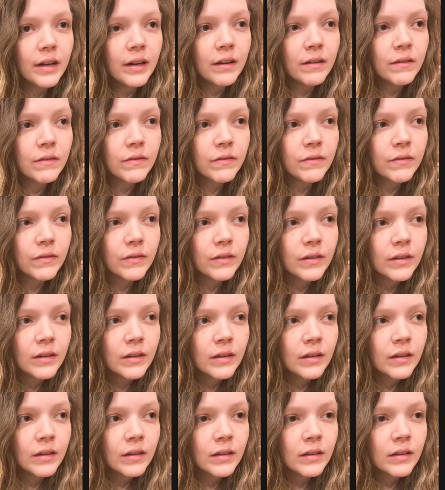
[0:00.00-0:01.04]
if,
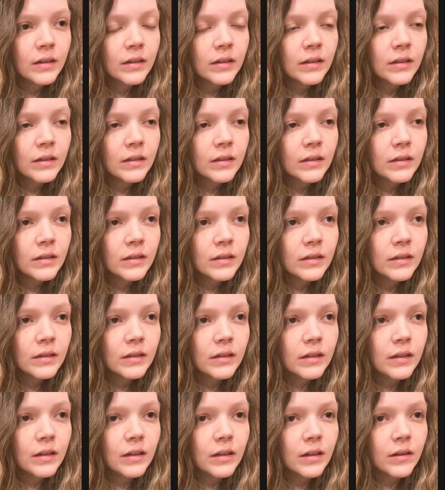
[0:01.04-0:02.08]

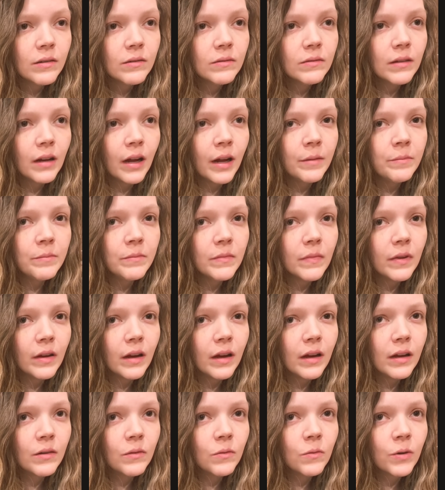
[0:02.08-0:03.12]
you know, I'm,
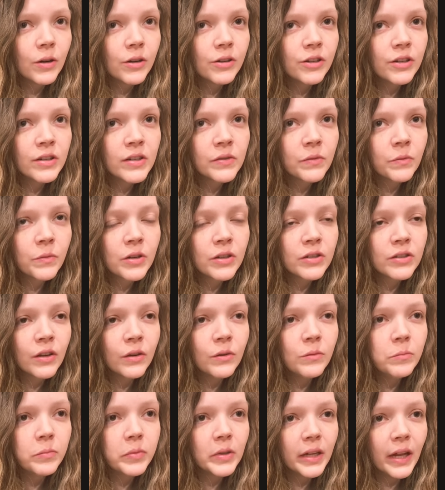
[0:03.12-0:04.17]
we're just, we're
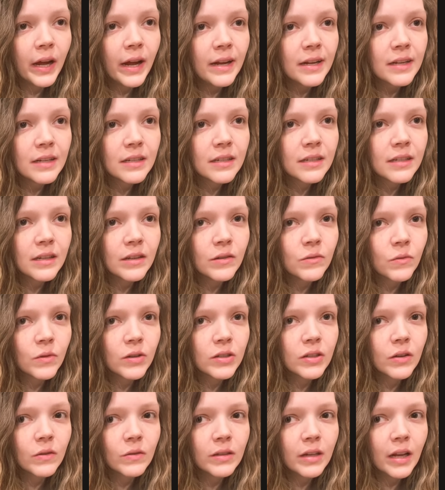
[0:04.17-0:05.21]
so blessed and we're
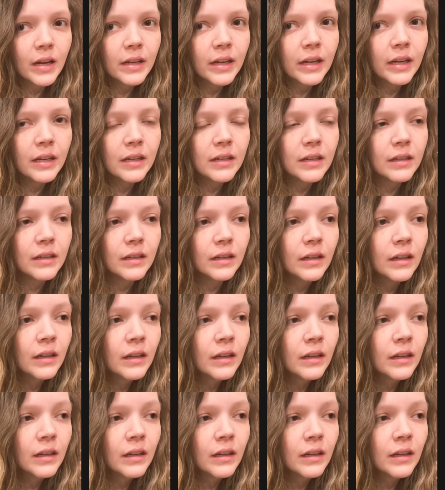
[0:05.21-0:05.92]
so lucky to,